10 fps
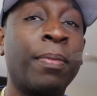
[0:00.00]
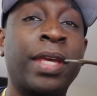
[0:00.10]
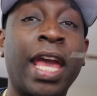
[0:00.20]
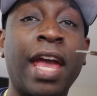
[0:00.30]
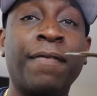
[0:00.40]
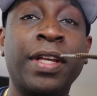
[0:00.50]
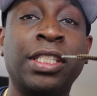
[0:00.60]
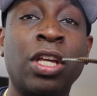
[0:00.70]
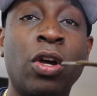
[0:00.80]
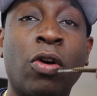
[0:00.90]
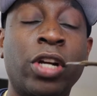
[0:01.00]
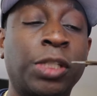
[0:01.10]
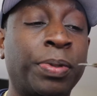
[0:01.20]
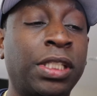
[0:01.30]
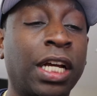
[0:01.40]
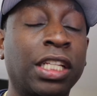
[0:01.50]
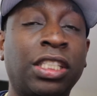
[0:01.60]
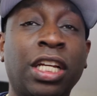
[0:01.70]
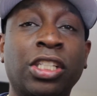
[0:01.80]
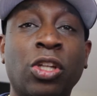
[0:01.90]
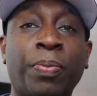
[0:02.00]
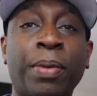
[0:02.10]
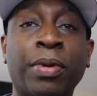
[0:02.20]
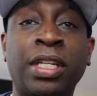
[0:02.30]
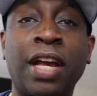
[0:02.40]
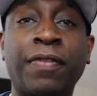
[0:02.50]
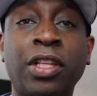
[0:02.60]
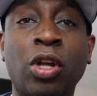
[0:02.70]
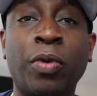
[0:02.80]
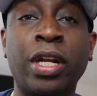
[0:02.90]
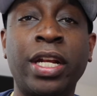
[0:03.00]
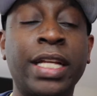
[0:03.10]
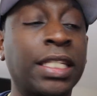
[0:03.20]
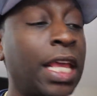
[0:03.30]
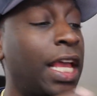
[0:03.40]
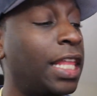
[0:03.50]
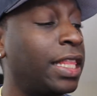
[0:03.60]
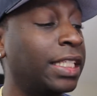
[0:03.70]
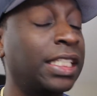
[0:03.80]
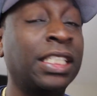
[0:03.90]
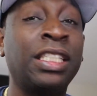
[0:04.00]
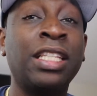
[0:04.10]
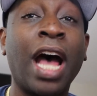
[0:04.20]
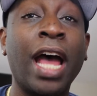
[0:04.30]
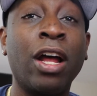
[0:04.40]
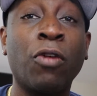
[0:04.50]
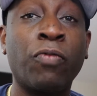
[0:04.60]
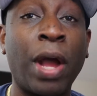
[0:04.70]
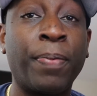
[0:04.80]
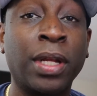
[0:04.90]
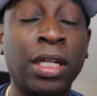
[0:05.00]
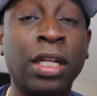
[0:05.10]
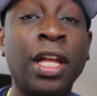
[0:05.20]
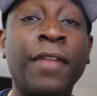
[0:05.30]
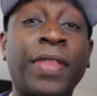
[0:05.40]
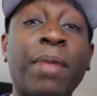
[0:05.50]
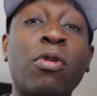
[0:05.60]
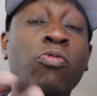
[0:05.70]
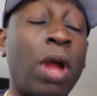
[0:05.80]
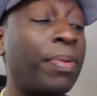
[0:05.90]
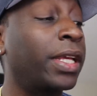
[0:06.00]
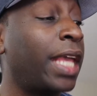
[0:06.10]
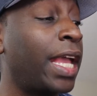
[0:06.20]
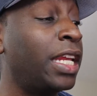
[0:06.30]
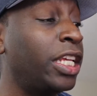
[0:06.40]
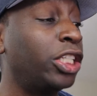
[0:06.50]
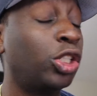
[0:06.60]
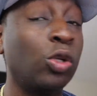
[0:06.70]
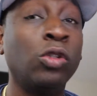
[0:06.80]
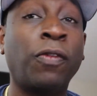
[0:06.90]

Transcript: canvas on this particular sneaker, so people definitely know what it is. And this is not a replica. They've been replicating these shoes